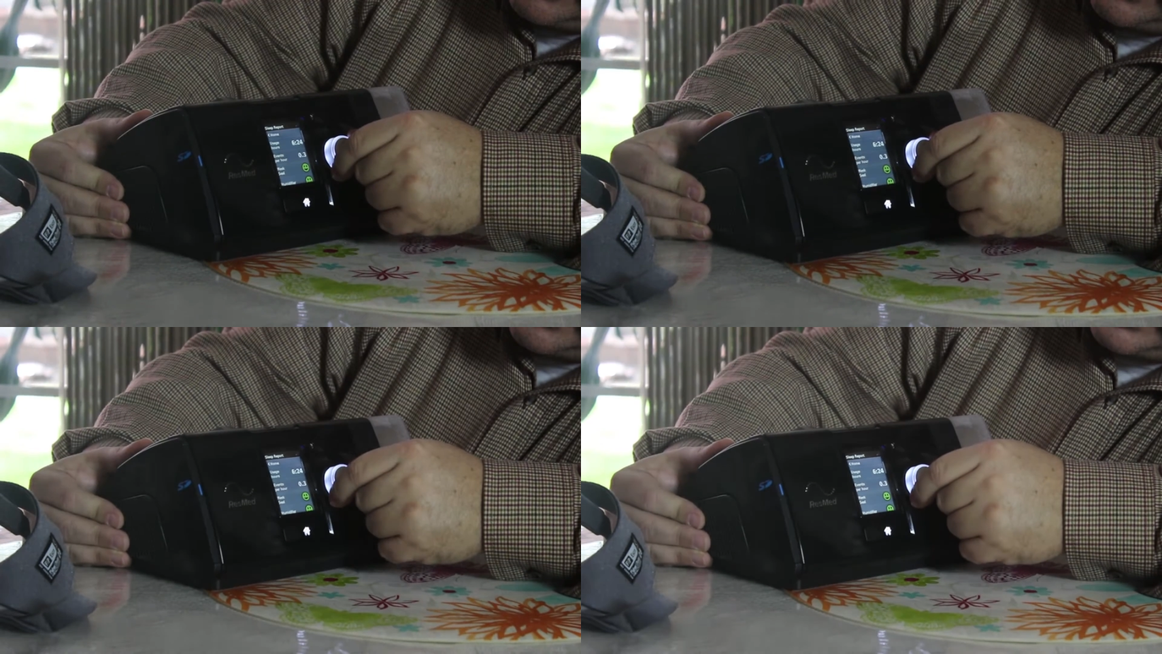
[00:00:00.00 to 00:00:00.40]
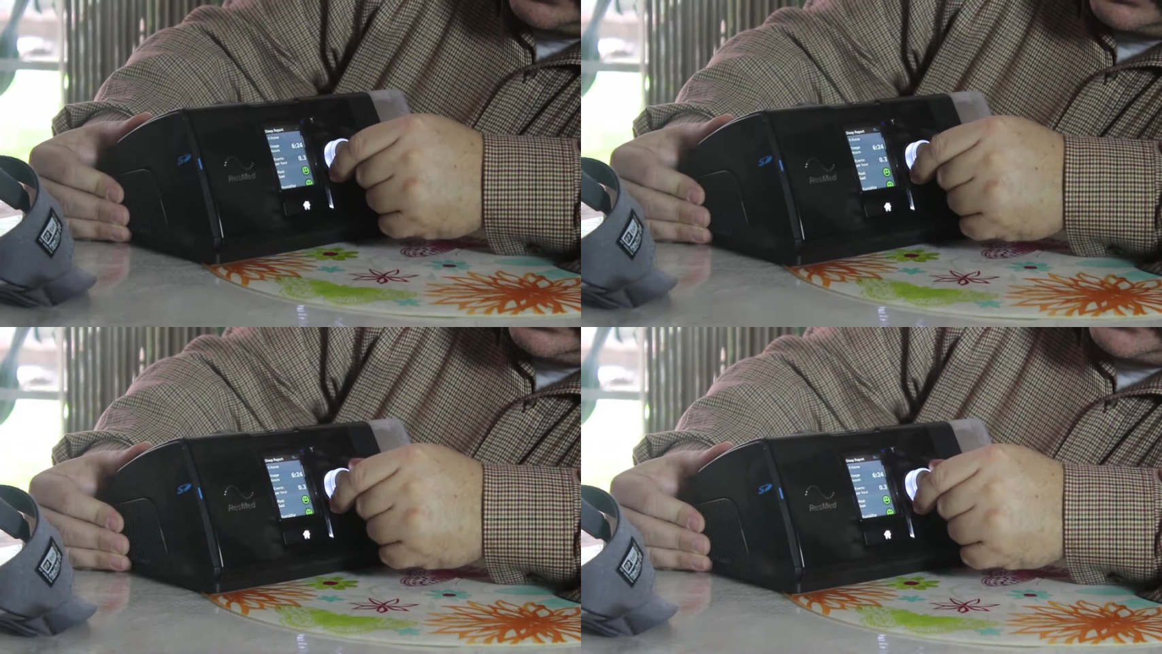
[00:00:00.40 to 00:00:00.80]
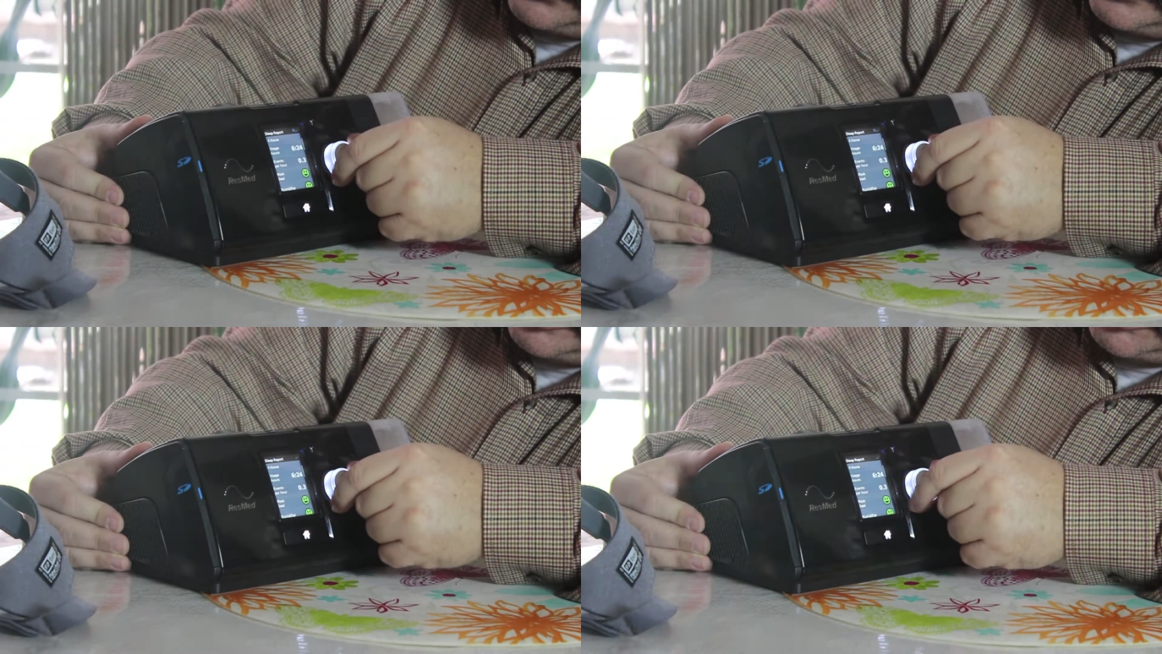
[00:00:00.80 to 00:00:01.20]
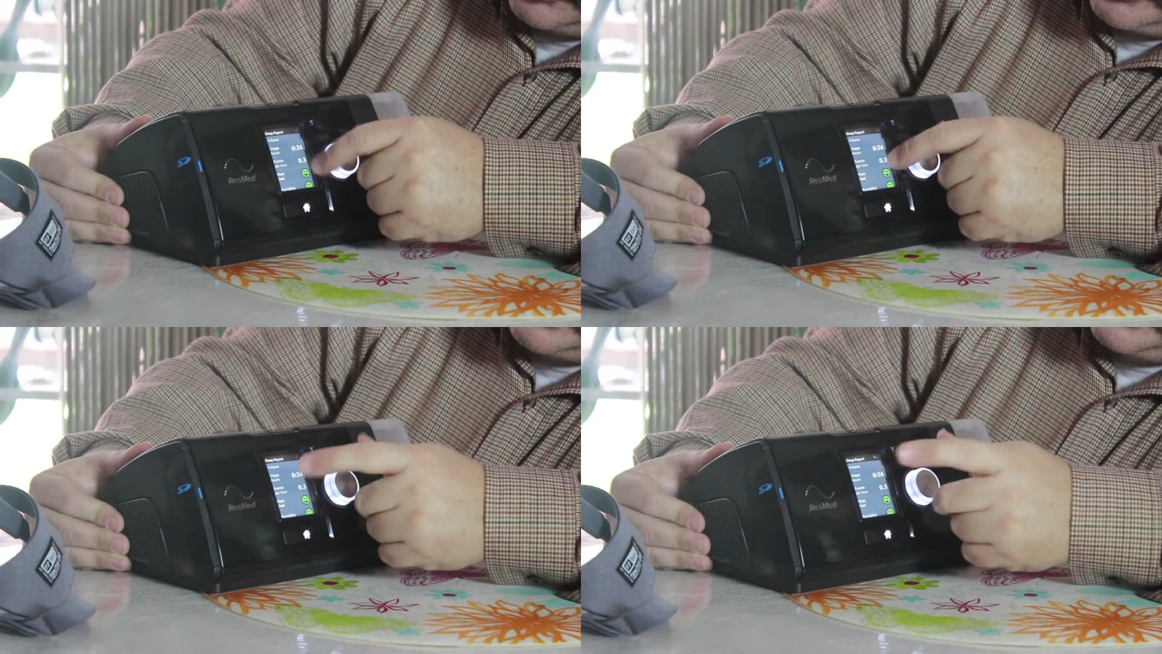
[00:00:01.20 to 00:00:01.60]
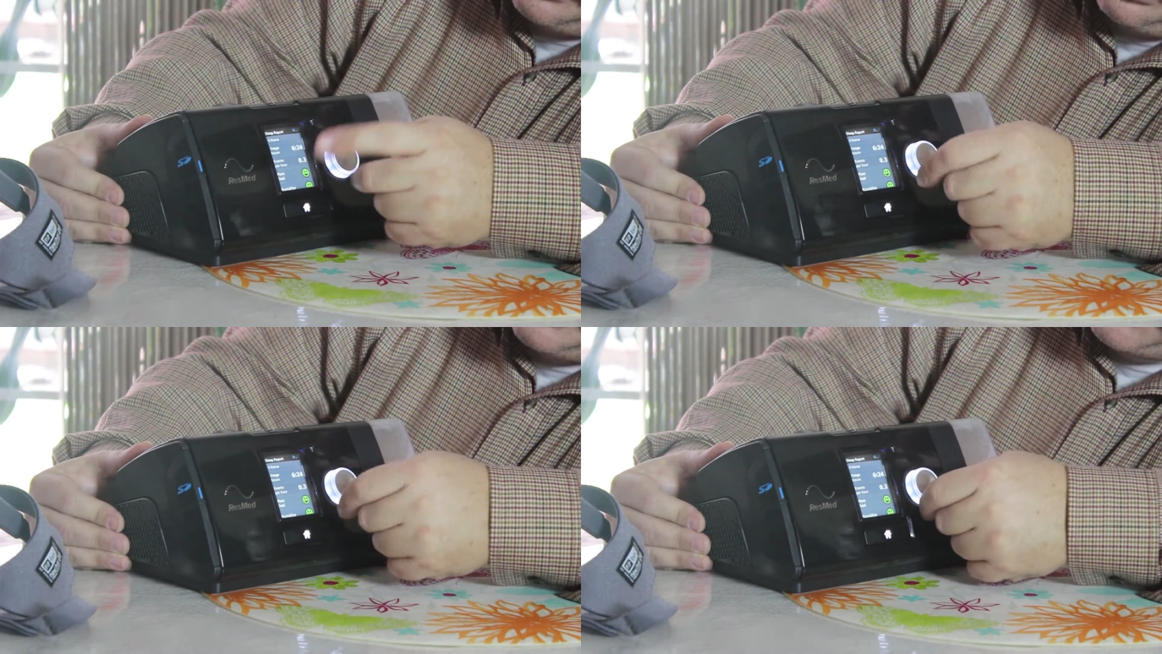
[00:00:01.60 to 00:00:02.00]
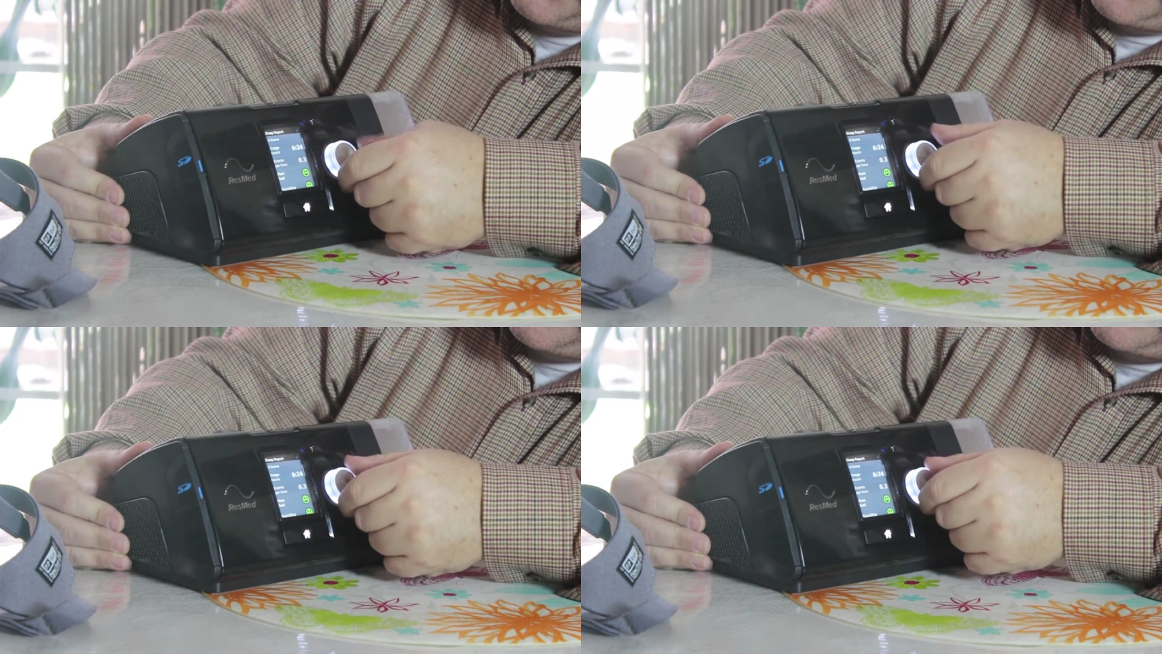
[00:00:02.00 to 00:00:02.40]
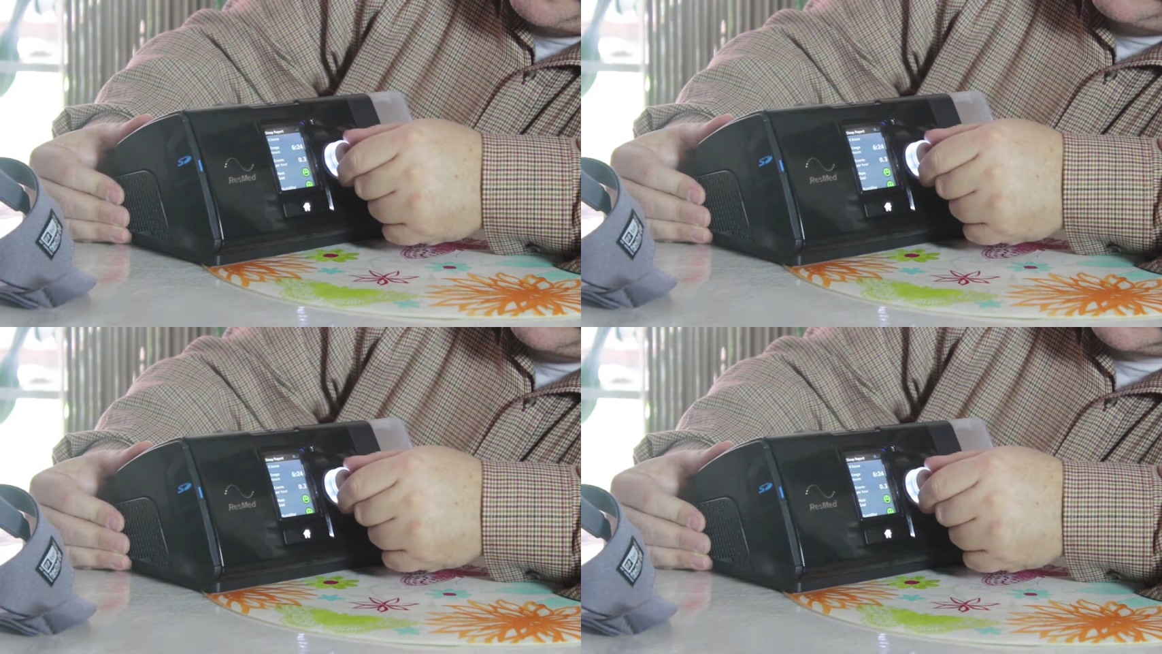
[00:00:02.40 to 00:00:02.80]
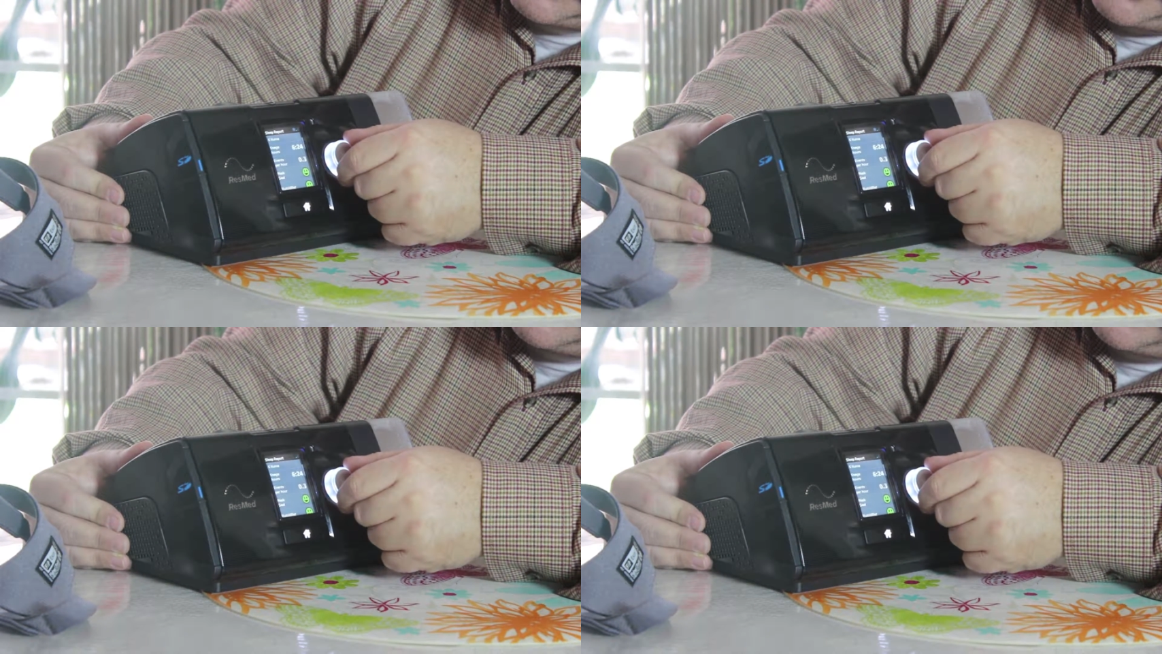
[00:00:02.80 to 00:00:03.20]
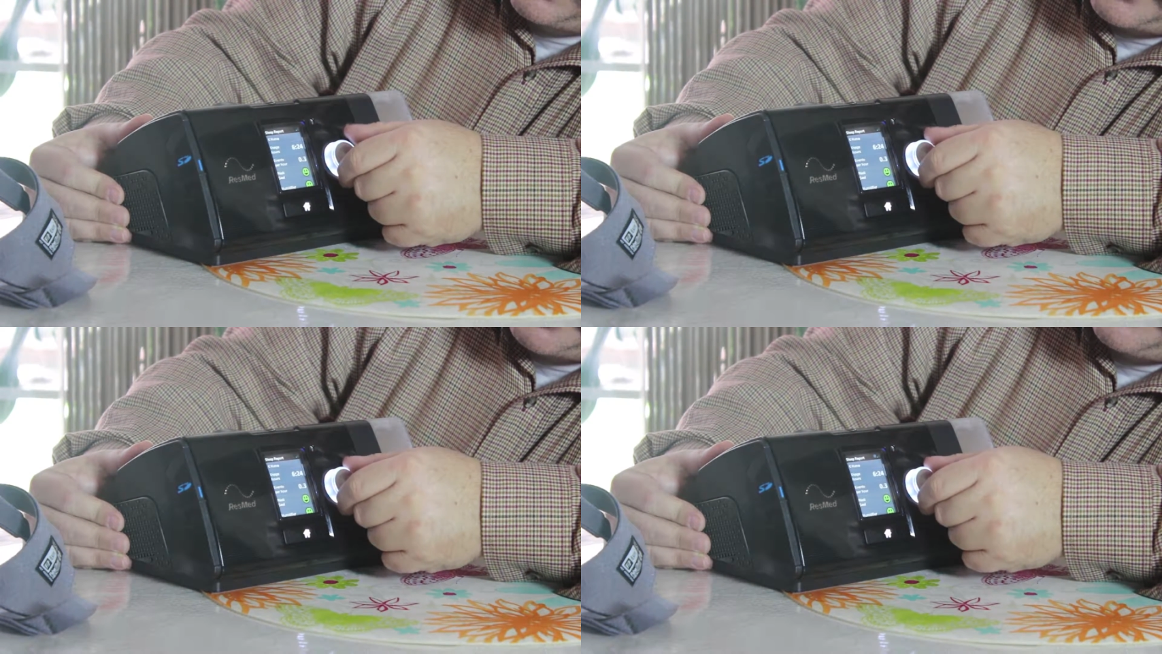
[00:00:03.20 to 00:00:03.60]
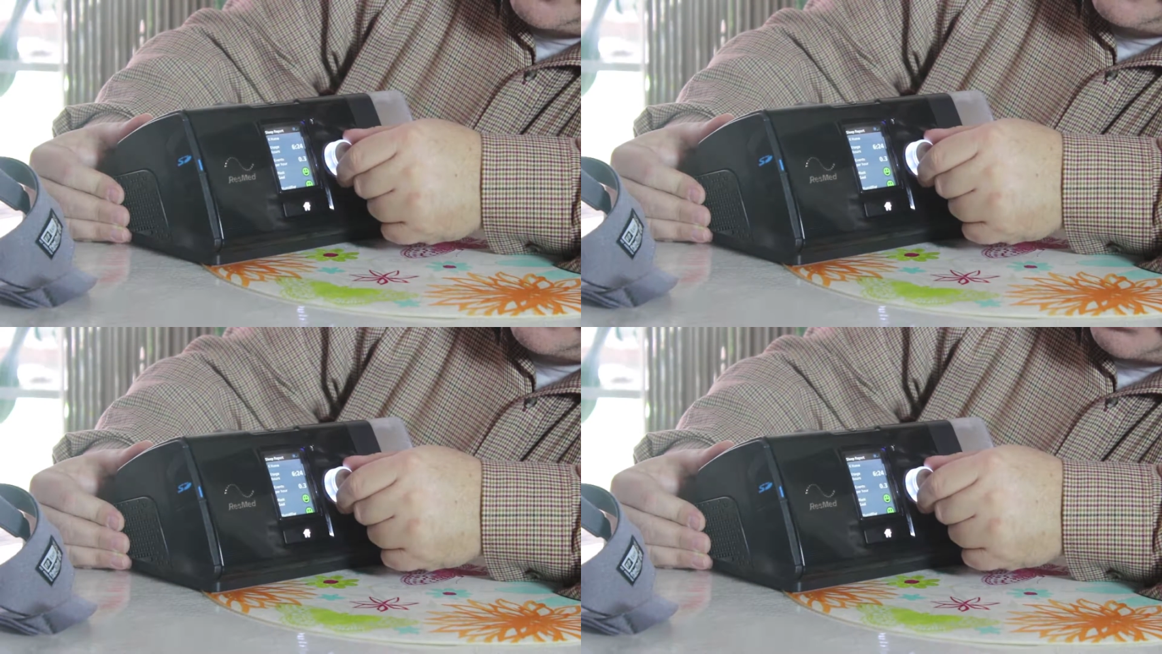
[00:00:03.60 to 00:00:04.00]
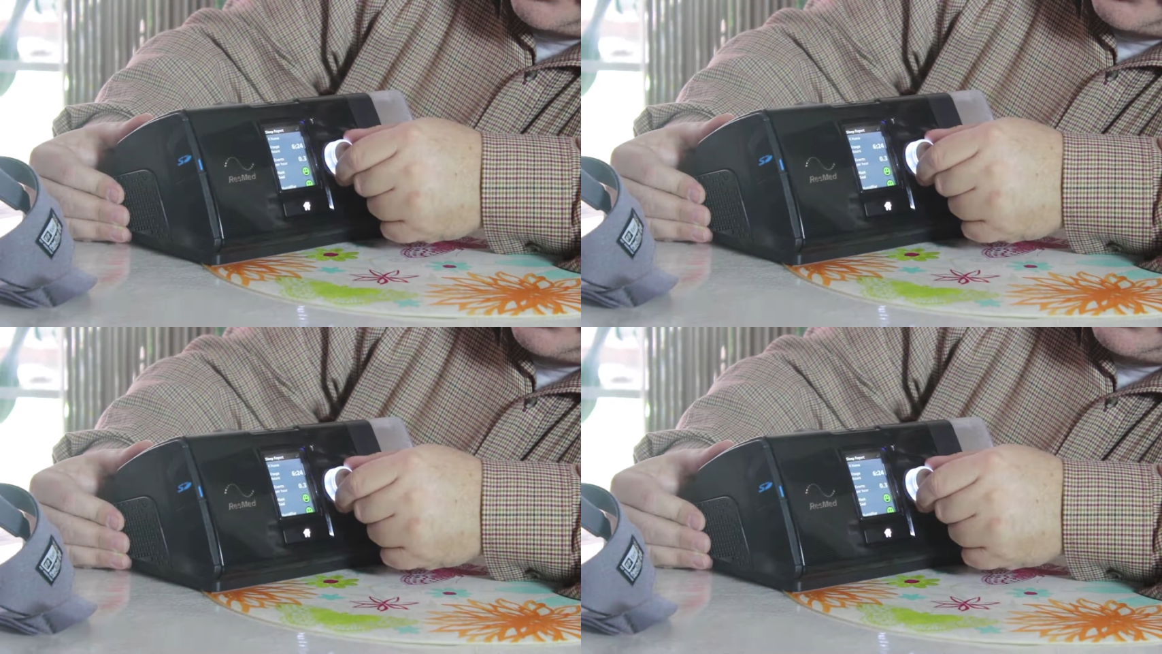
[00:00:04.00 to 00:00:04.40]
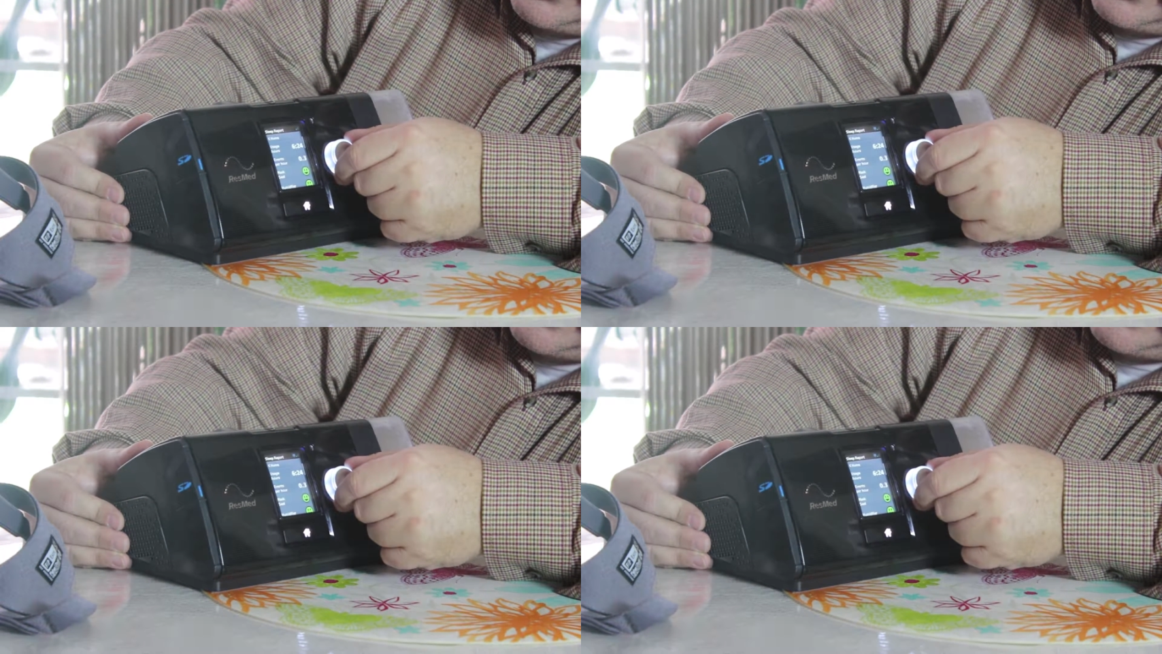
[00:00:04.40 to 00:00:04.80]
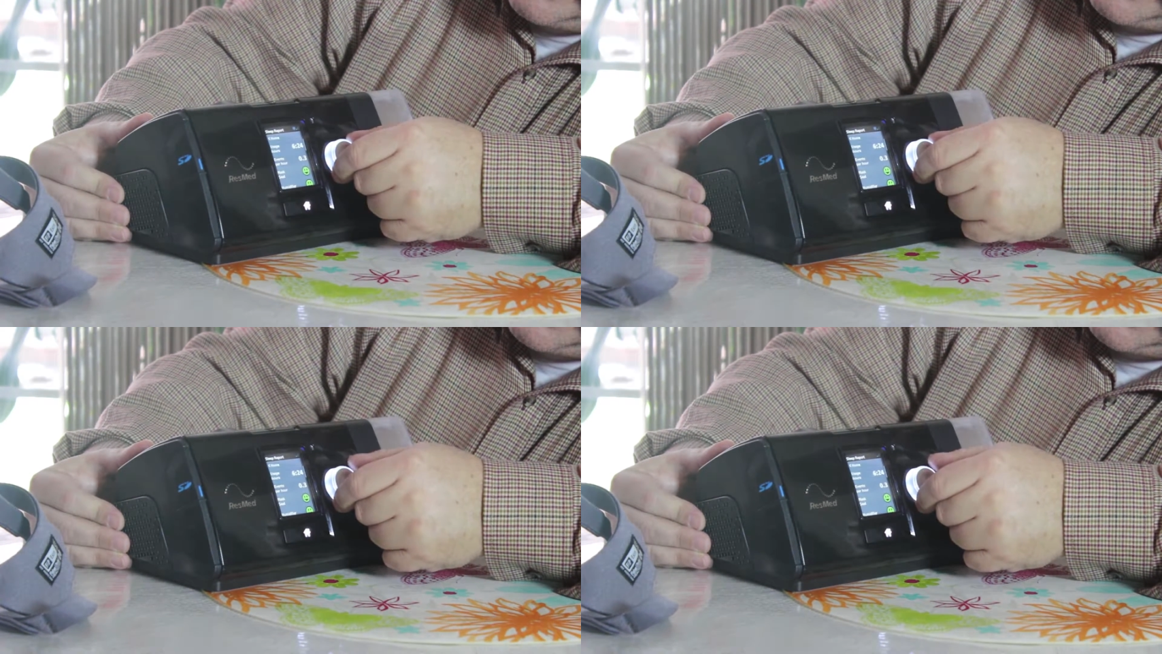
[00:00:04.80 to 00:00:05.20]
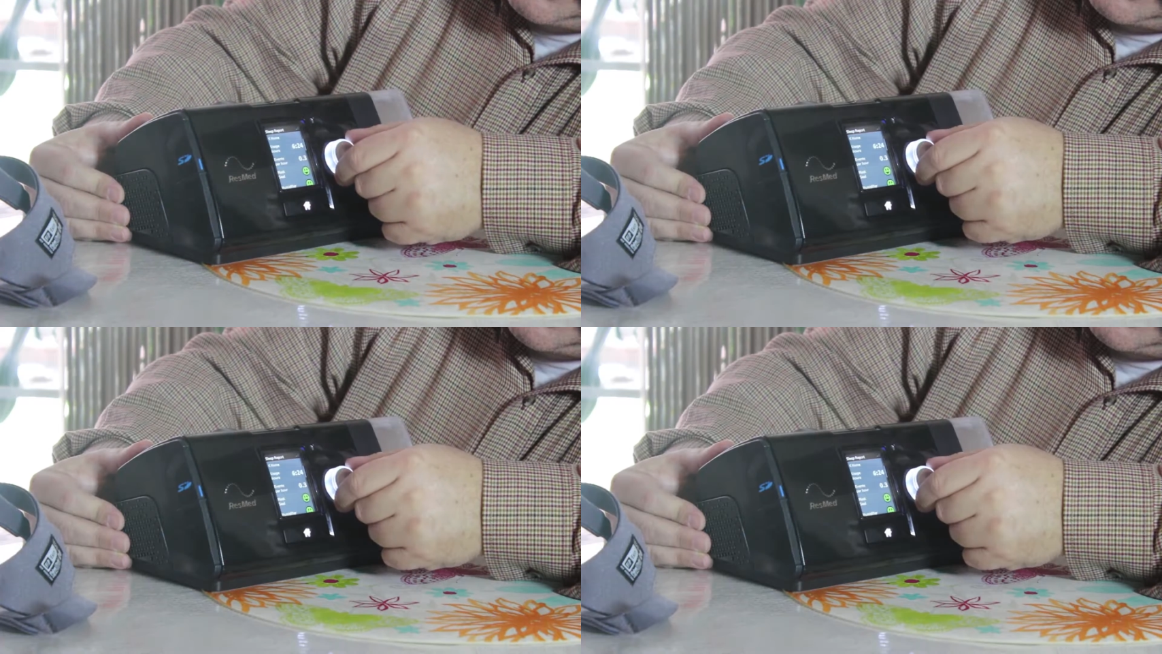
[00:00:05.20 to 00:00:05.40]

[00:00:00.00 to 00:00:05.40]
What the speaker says: [unreadable: no face in view]